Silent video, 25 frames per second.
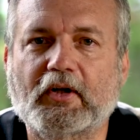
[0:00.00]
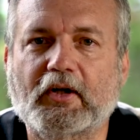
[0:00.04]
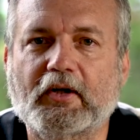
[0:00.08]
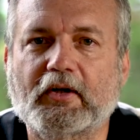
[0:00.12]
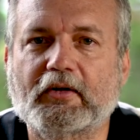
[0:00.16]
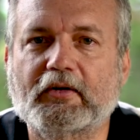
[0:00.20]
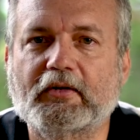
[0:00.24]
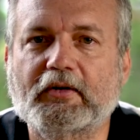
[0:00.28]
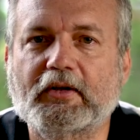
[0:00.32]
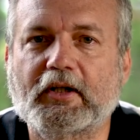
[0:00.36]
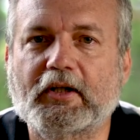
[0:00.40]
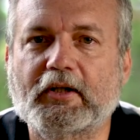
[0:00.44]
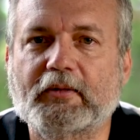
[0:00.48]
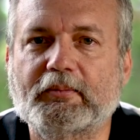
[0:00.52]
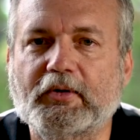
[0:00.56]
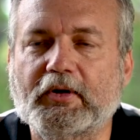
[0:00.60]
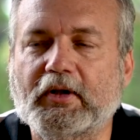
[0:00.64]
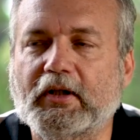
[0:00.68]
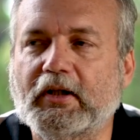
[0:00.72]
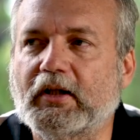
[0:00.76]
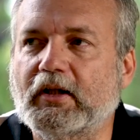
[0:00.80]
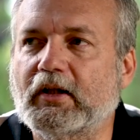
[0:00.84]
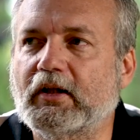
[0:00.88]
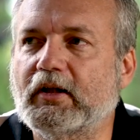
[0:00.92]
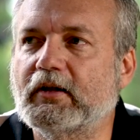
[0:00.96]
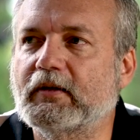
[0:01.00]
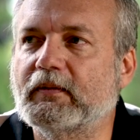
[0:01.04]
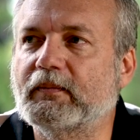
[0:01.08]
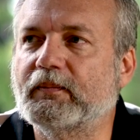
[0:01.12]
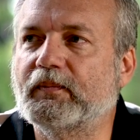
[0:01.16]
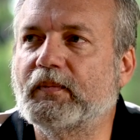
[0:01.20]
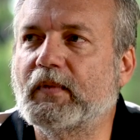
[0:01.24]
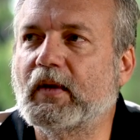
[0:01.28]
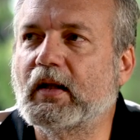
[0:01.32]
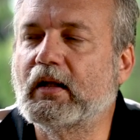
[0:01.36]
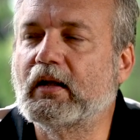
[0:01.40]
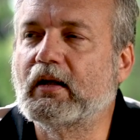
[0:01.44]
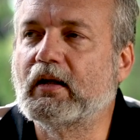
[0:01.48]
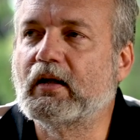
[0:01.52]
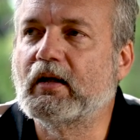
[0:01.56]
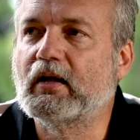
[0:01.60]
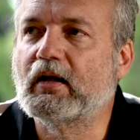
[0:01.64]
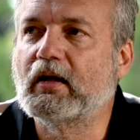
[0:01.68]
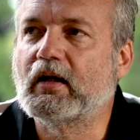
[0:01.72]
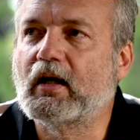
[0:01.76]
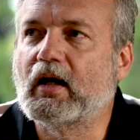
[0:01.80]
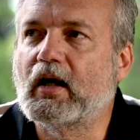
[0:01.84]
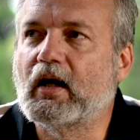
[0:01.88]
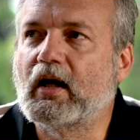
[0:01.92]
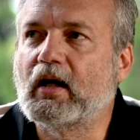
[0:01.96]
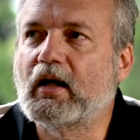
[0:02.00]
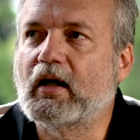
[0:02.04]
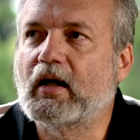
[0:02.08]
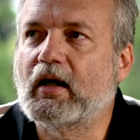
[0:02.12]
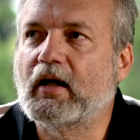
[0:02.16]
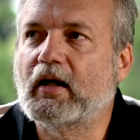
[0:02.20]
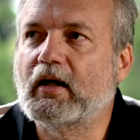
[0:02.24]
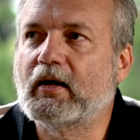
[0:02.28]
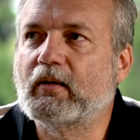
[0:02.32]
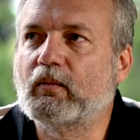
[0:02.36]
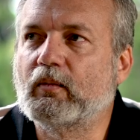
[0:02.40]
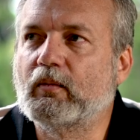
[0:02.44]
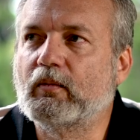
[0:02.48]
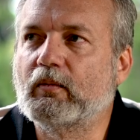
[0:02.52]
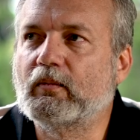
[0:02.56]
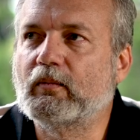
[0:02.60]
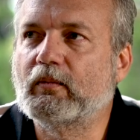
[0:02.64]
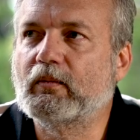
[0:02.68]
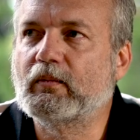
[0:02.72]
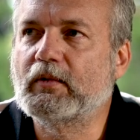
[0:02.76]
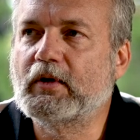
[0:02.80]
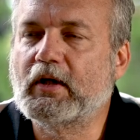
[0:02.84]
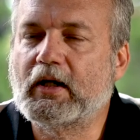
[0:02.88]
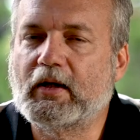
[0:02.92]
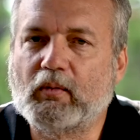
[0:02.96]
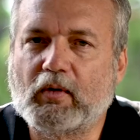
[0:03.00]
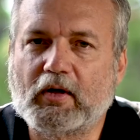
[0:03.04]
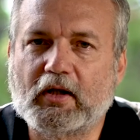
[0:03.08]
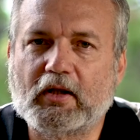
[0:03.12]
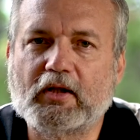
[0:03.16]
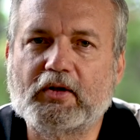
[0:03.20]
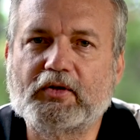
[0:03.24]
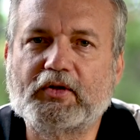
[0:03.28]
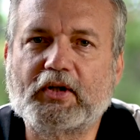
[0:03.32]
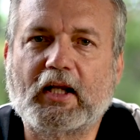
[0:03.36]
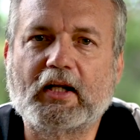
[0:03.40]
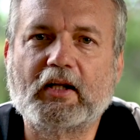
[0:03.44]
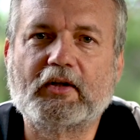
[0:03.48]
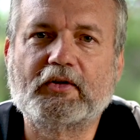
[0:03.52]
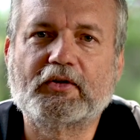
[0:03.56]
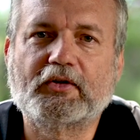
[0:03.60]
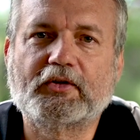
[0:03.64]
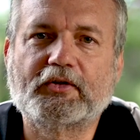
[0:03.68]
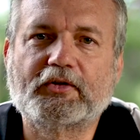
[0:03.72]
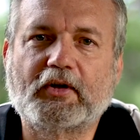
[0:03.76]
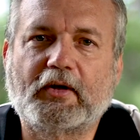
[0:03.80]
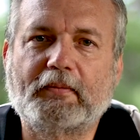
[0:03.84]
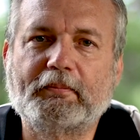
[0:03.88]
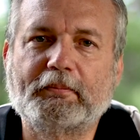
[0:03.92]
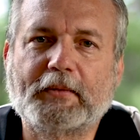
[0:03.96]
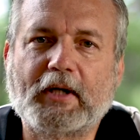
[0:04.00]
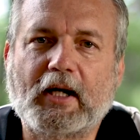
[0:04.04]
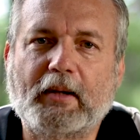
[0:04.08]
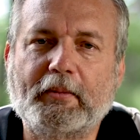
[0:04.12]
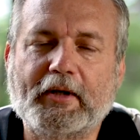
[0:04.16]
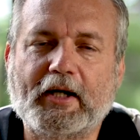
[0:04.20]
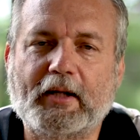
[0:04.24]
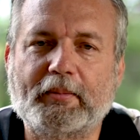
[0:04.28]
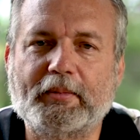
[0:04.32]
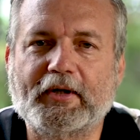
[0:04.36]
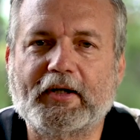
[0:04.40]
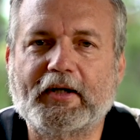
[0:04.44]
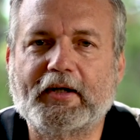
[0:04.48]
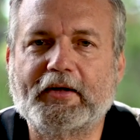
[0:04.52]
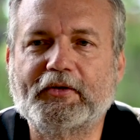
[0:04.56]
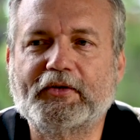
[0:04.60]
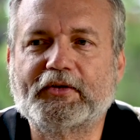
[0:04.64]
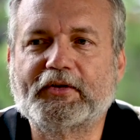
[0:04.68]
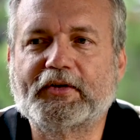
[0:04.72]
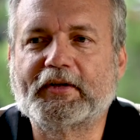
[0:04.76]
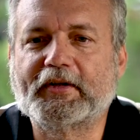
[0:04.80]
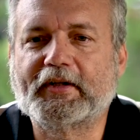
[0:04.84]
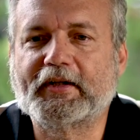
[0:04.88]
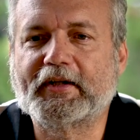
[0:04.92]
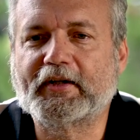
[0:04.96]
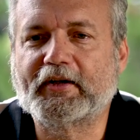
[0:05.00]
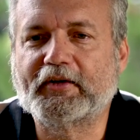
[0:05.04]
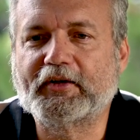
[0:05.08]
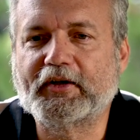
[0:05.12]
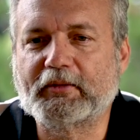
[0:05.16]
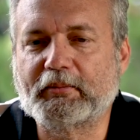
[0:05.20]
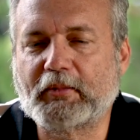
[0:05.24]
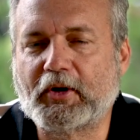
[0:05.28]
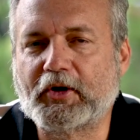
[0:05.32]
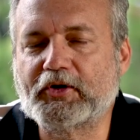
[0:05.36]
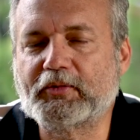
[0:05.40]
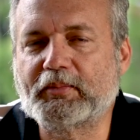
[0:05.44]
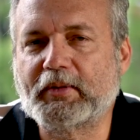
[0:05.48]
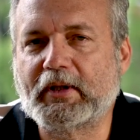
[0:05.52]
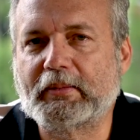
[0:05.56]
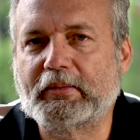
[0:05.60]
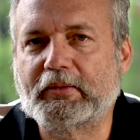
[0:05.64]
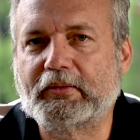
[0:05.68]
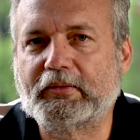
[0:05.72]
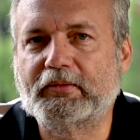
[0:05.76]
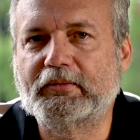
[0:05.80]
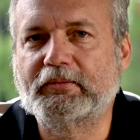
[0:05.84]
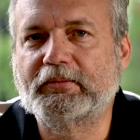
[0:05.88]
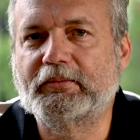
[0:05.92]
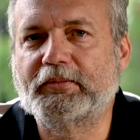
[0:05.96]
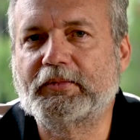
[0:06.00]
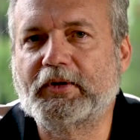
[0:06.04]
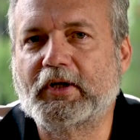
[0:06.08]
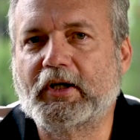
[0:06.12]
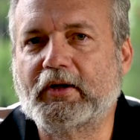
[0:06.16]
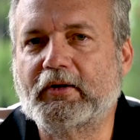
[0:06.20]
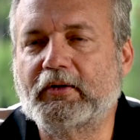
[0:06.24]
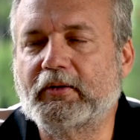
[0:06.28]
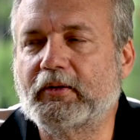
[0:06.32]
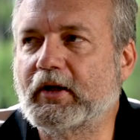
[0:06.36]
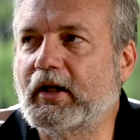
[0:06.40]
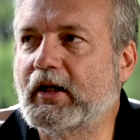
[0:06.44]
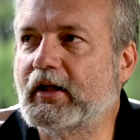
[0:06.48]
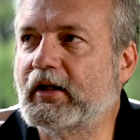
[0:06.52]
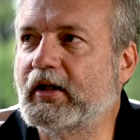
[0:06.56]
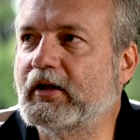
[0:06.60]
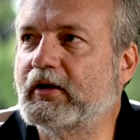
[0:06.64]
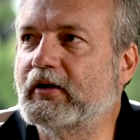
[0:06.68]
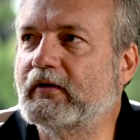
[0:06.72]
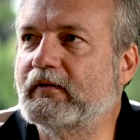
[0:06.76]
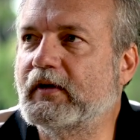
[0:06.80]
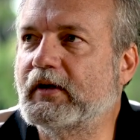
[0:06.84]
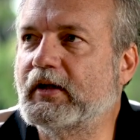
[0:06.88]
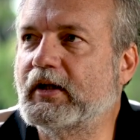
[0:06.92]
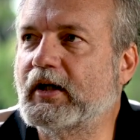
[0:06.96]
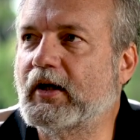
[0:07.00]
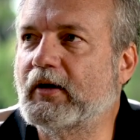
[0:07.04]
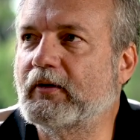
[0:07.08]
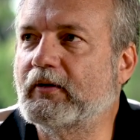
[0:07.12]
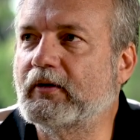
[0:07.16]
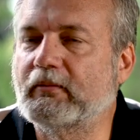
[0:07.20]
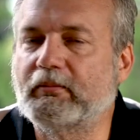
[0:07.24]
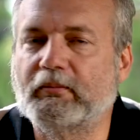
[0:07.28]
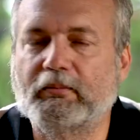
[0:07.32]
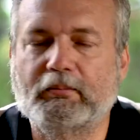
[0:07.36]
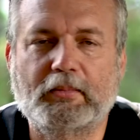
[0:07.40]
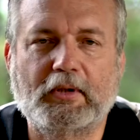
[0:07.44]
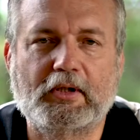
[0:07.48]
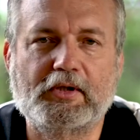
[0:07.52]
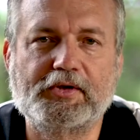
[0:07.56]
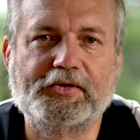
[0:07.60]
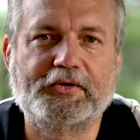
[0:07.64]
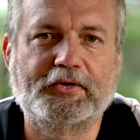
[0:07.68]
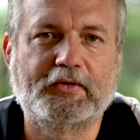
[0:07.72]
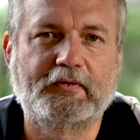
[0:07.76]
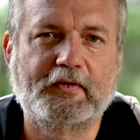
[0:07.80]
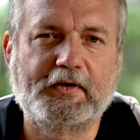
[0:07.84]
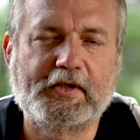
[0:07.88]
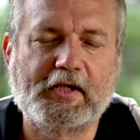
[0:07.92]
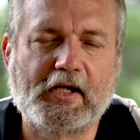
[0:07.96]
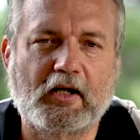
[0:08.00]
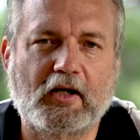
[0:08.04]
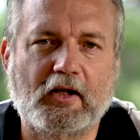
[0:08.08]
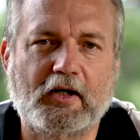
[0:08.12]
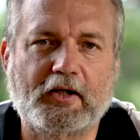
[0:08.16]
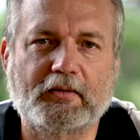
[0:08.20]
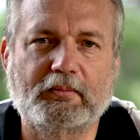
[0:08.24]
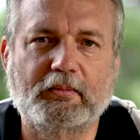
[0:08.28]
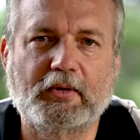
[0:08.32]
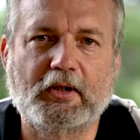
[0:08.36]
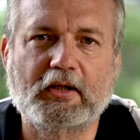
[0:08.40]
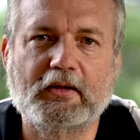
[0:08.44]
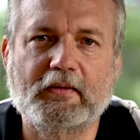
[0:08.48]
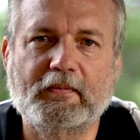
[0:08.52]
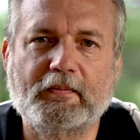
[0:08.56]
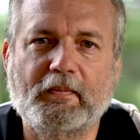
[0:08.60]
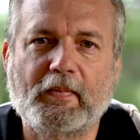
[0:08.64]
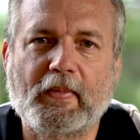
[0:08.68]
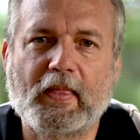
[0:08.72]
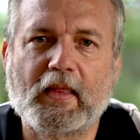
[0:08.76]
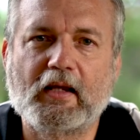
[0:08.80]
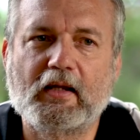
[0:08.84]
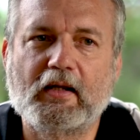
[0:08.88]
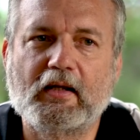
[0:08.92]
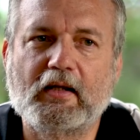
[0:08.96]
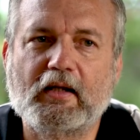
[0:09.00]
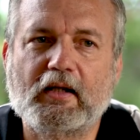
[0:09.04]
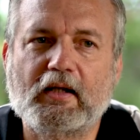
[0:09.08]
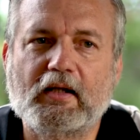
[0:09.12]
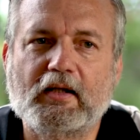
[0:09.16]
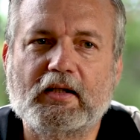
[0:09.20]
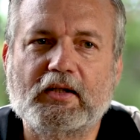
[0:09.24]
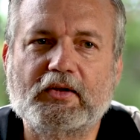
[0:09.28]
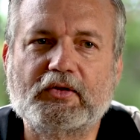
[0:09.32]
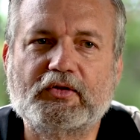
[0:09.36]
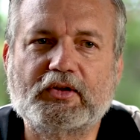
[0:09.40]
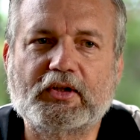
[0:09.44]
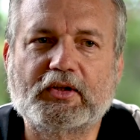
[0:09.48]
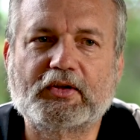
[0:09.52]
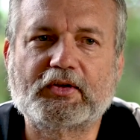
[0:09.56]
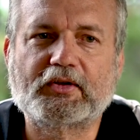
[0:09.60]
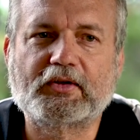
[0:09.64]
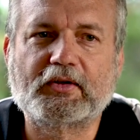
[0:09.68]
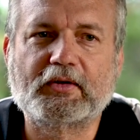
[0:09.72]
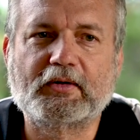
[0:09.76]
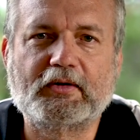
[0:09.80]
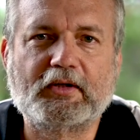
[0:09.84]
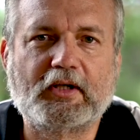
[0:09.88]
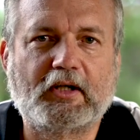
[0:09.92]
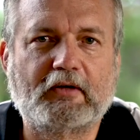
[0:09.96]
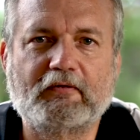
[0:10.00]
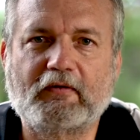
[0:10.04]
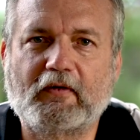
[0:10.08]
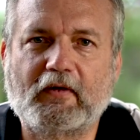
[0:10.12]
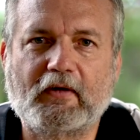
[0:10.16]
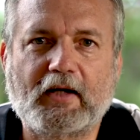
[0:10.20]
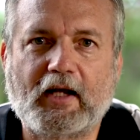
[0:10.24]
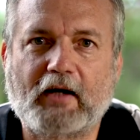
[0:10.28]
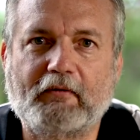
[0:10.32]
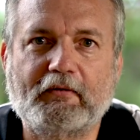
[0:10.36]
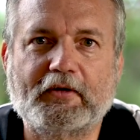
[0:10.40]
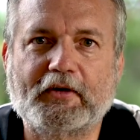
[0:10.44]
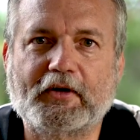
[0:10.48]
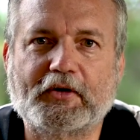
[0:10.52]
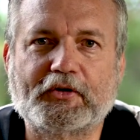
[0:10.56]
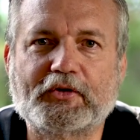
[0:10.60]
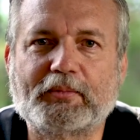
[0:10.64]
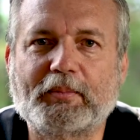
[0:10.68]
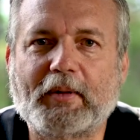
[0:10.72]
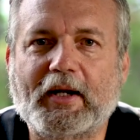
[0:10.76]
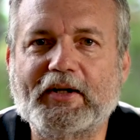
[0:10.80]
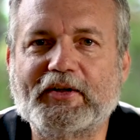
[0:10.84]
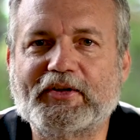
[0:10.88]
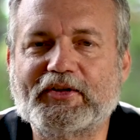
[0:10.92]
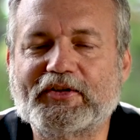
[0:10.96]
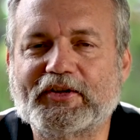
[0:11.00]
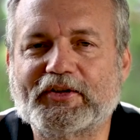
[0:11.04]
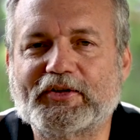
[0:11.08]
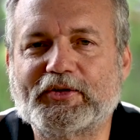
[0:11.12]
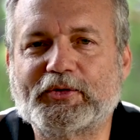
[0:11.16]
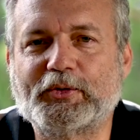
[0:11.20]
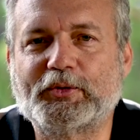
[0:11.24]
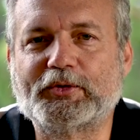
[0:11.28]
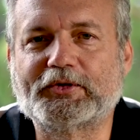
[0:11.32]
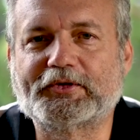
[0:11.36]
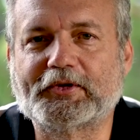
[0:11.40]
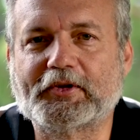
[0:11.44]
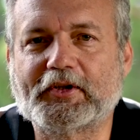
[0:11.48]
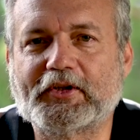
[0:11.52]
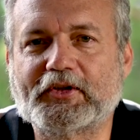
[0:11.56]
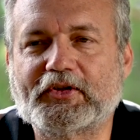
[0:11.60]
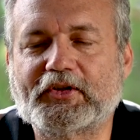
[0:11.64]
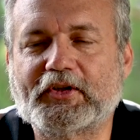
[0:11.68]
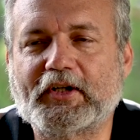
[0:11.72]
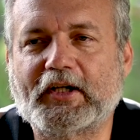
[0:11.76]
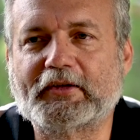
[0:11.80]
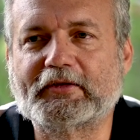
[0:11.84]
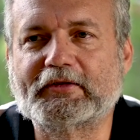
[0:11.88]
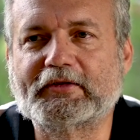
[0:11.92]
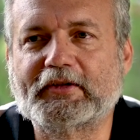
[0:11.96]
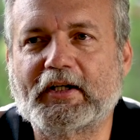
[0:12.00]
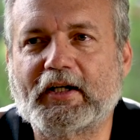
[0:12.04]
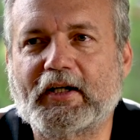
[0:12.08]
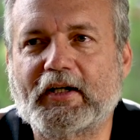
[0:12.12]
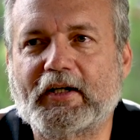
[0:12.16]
So yeah, pretty keen. And yeah, one of the challenges I'm coming up against, and I think most people, you know, who are getting into video and a bit new to video like me, is just, you know, having the space to store all this stuff.